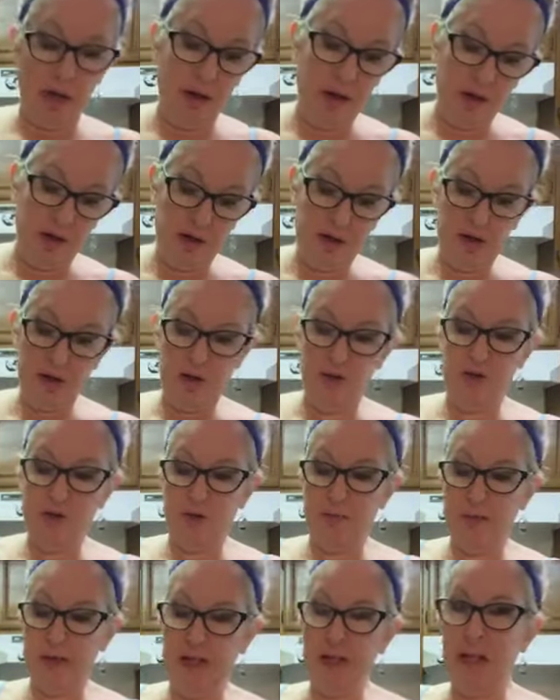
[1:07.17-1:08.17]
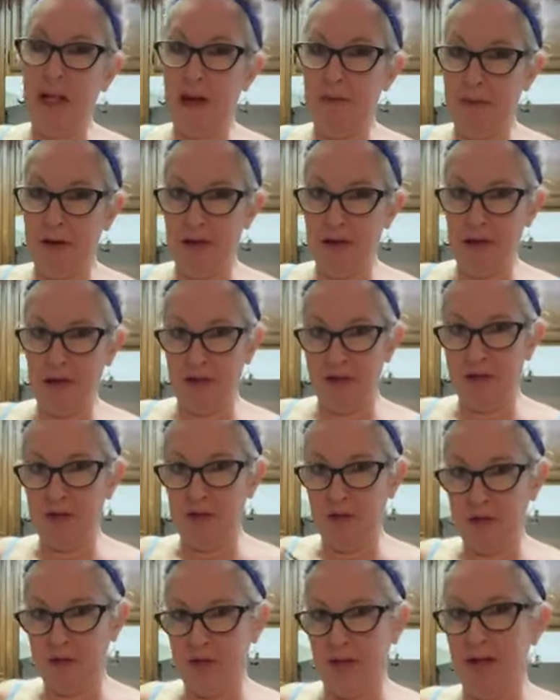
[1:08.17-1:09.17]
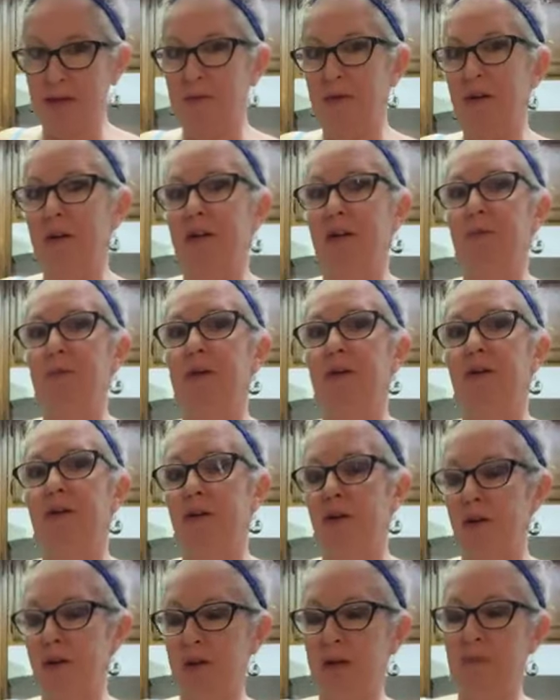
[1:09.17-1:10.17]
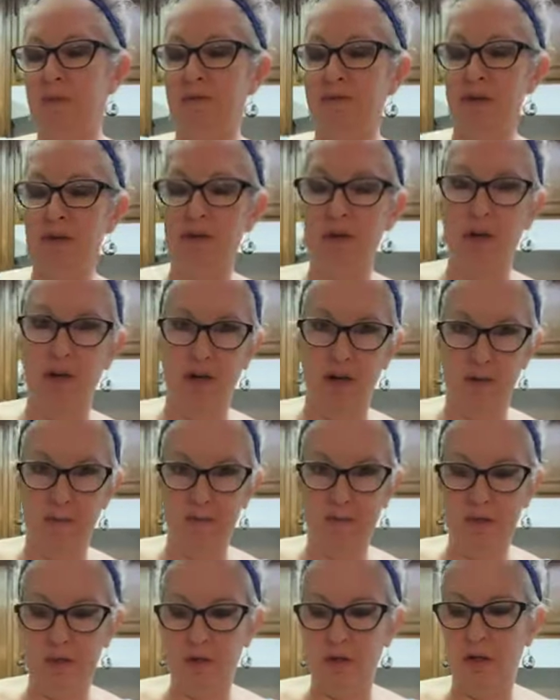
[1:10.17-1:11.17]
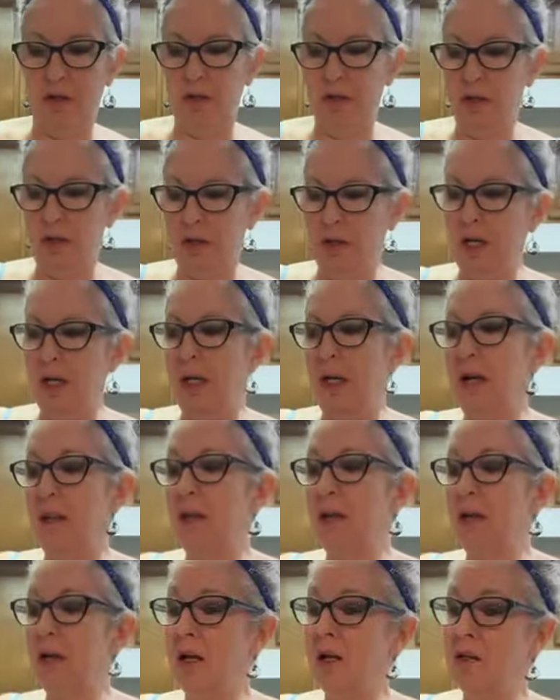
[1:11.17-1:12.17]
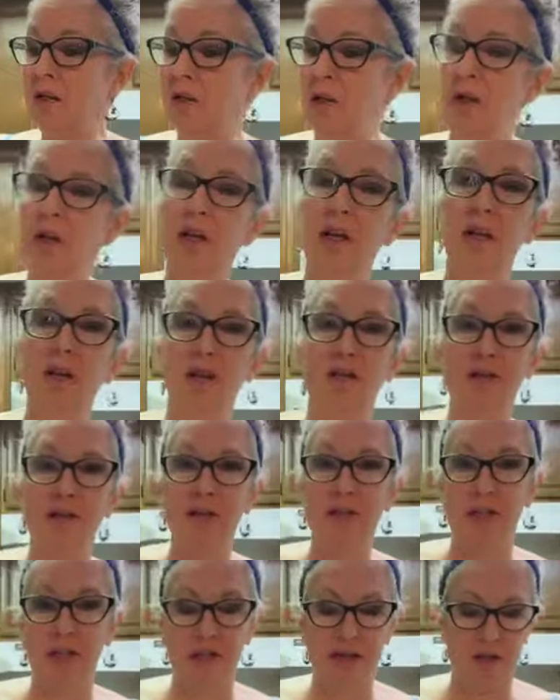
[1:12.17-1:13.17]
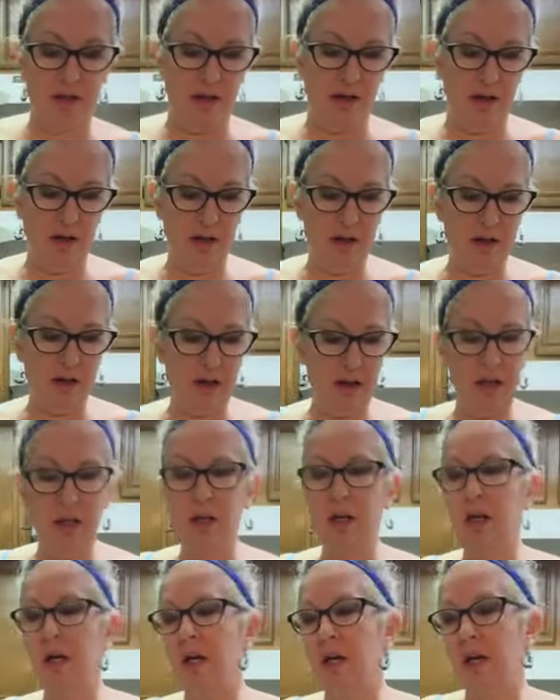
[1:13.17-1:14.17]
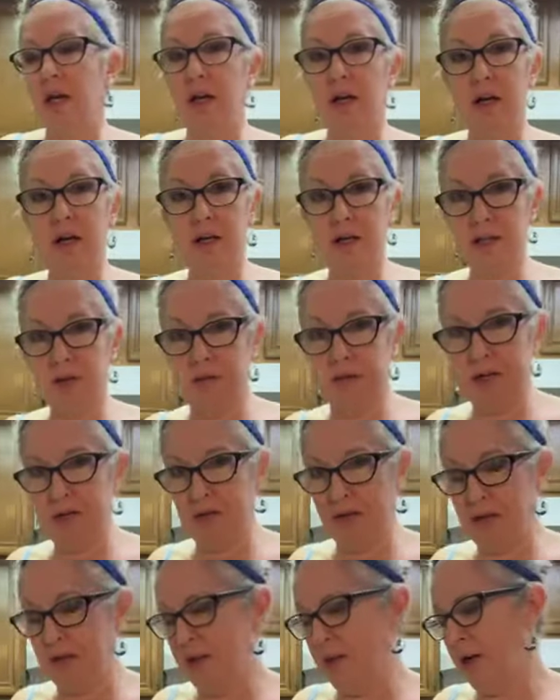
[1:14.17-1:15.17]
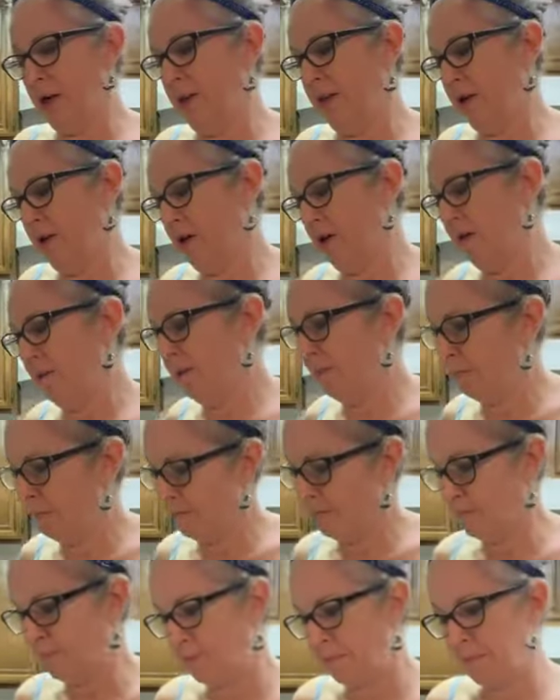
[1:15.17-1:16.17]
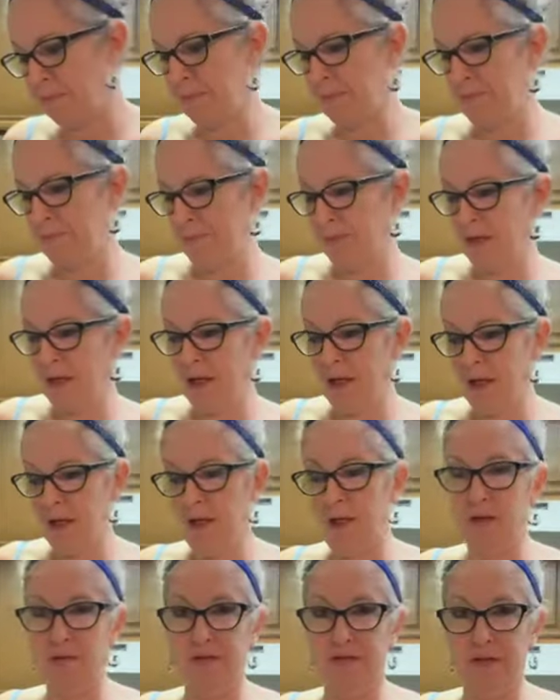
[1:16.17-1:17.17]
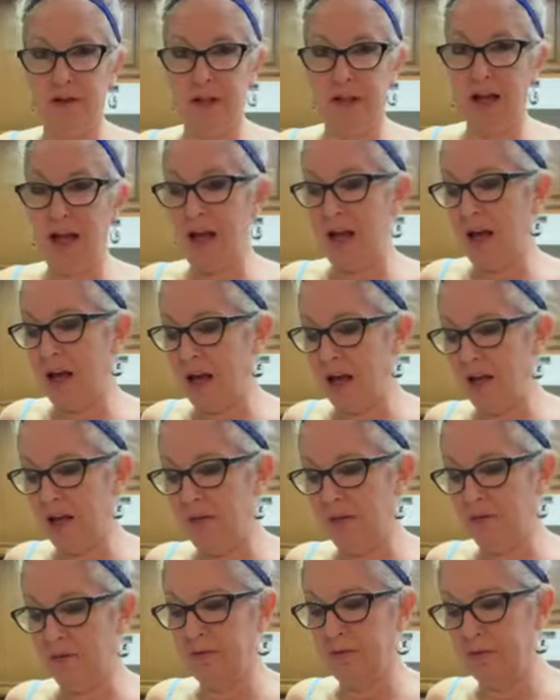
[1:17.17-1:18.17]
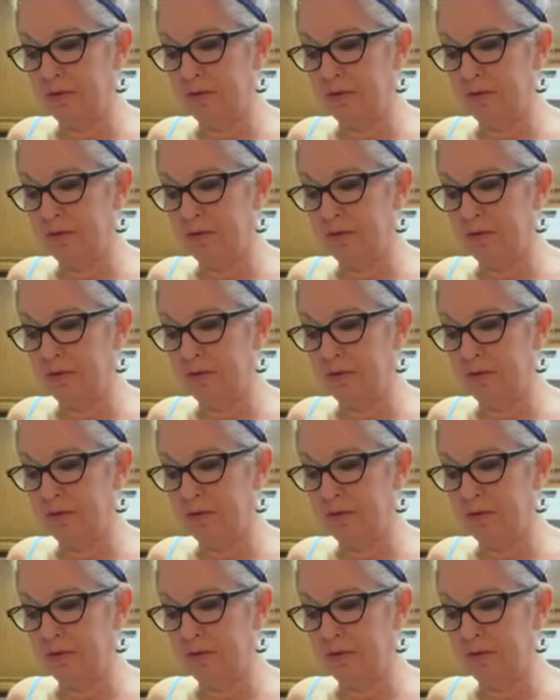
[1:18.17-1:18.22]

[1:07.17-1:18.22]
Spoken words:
and then I soaked them in lemon. I squeezed lemon, and I've been turning them a few times. And then I took a little sea salt, and I sprinkled it on there. The fillet,